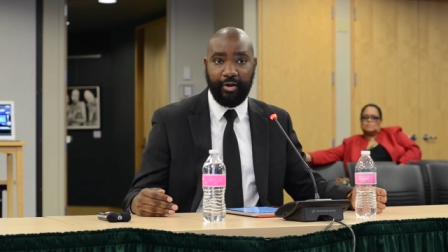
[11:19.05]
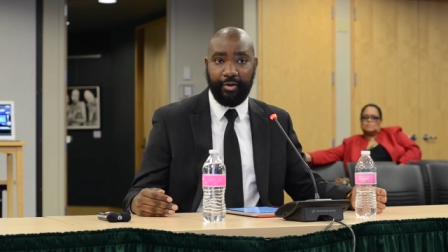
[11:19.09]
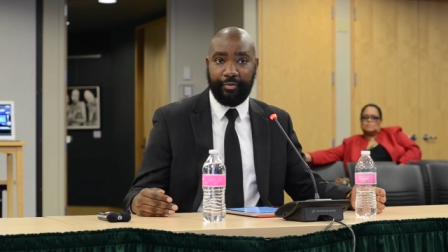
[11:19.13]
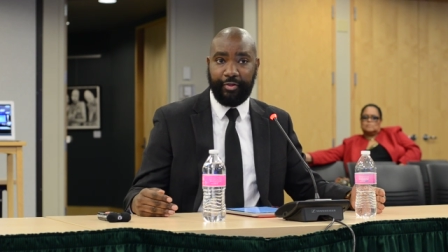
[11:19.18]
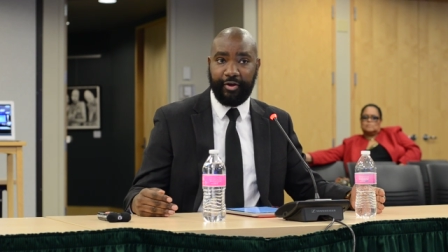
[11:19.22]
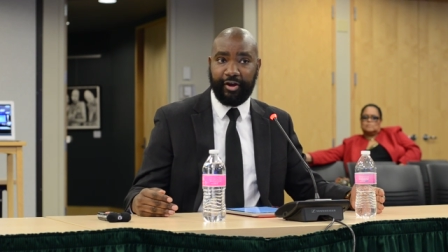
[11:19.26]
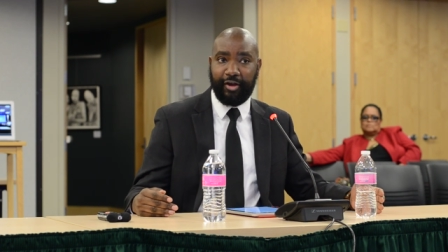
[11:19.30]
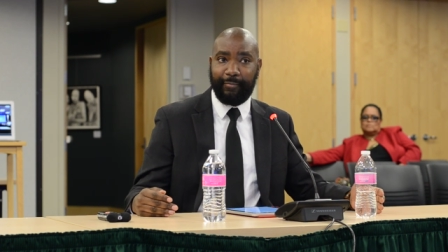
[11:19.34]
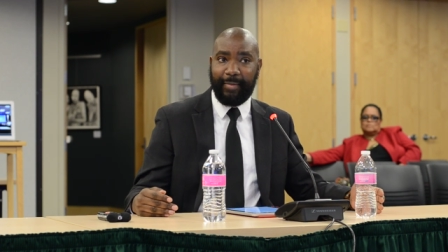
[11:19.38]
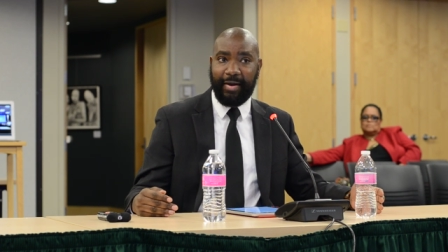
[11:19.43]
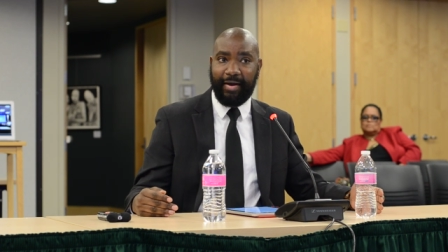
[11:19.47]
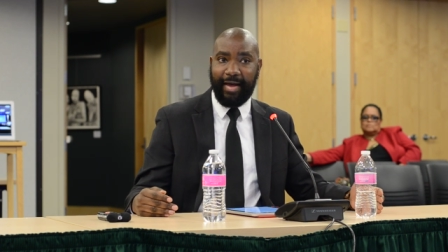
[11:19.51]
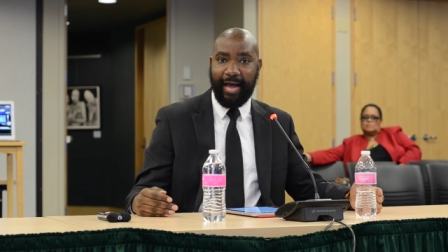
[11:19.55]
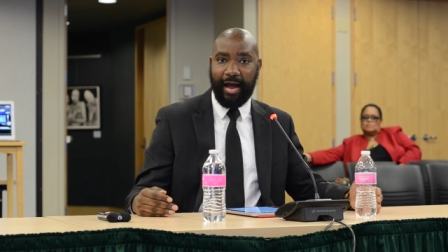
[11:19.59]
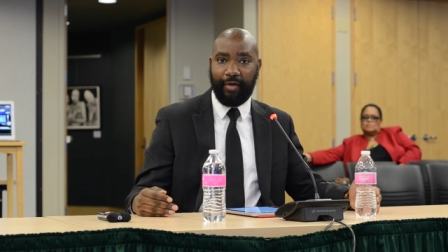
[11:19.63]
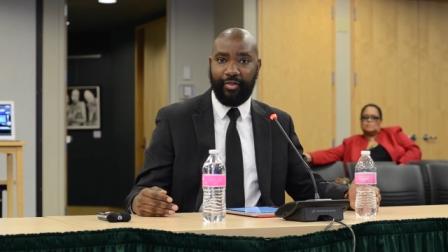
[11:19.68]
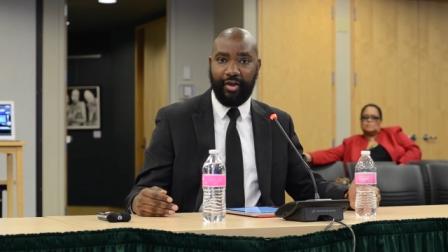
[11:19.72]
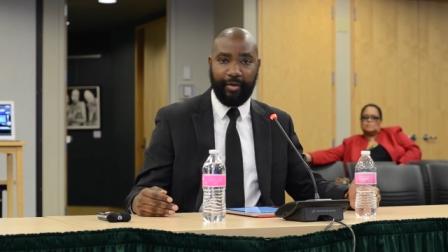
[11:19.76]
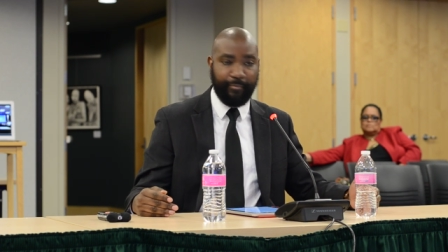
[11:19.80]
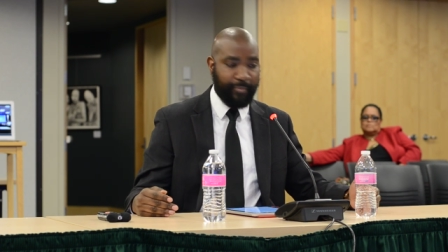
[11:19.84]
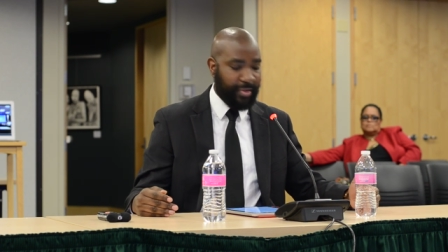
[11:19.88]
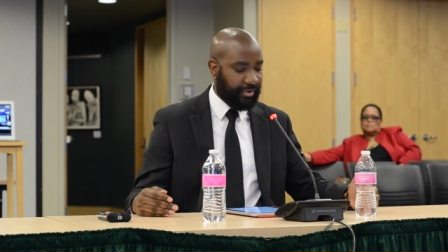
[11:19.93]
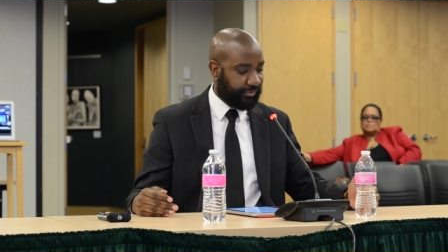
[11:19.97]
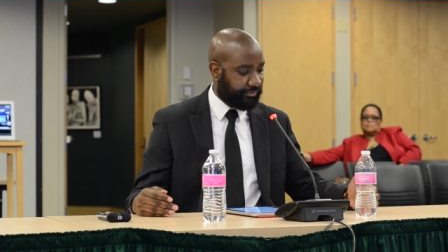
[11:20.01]
Think about how
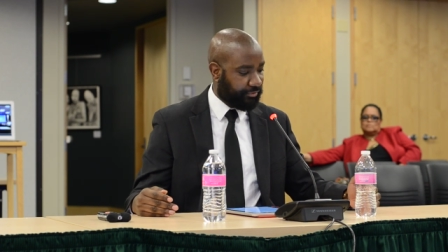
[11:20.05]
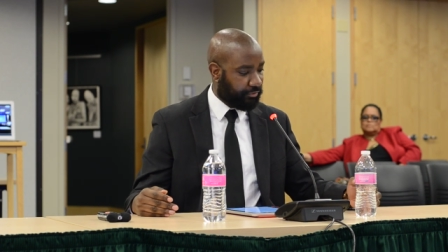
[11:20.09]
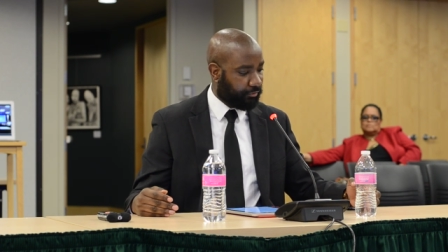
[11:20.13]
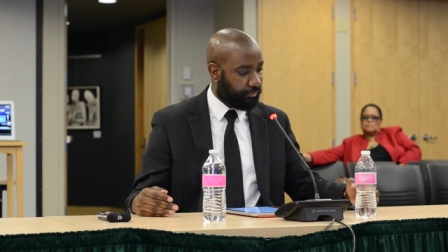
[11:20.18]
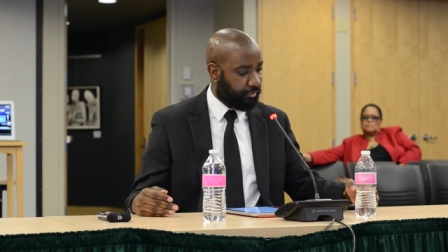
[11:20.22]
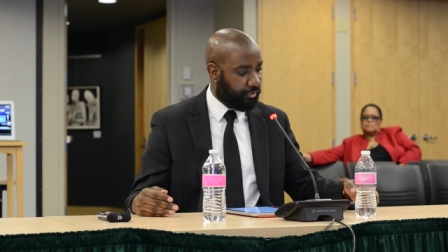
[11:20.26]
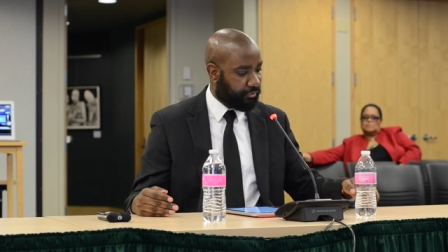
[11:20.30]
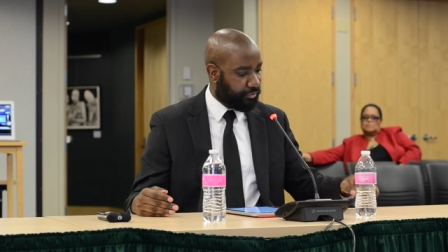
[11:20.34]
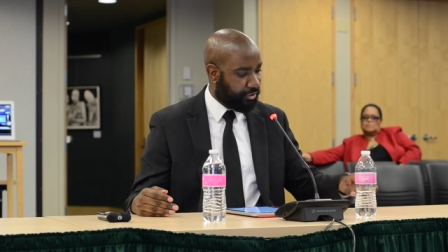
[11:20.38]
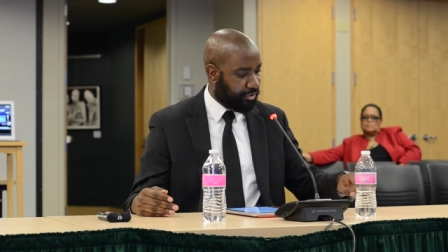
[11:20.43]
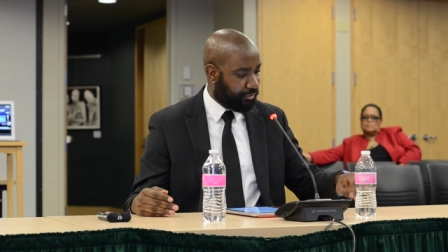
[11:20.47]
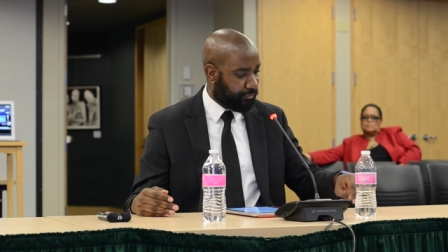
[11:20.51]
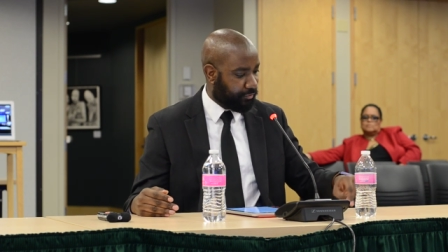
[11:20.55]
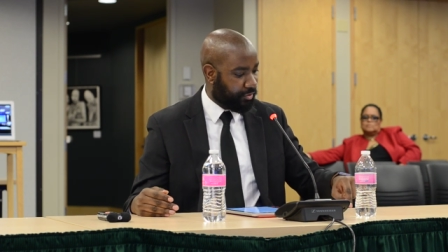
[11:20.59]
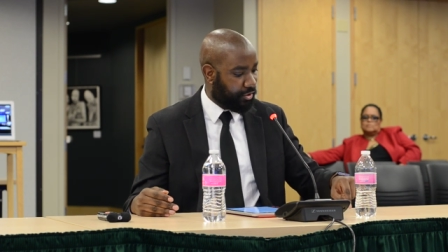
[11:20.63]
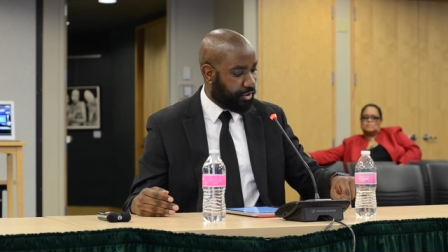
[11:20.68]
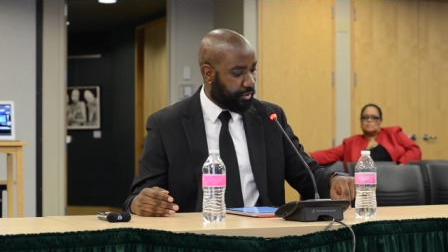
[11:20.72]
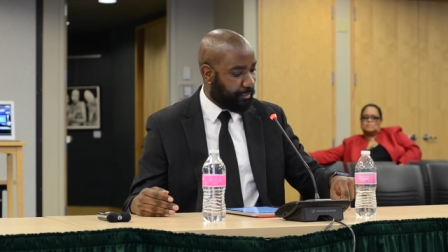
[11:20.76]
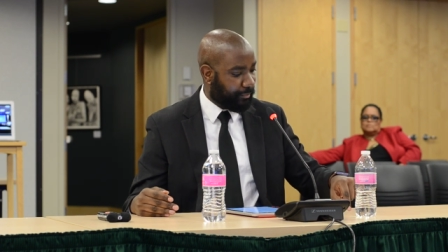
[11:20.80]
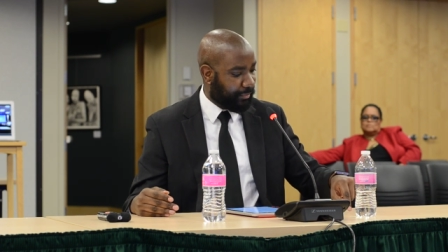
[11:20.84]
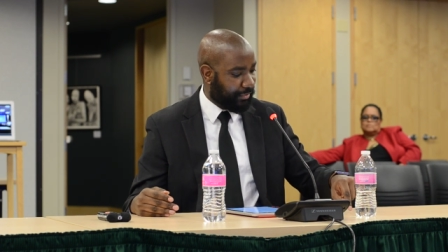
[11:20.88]
that makes your learning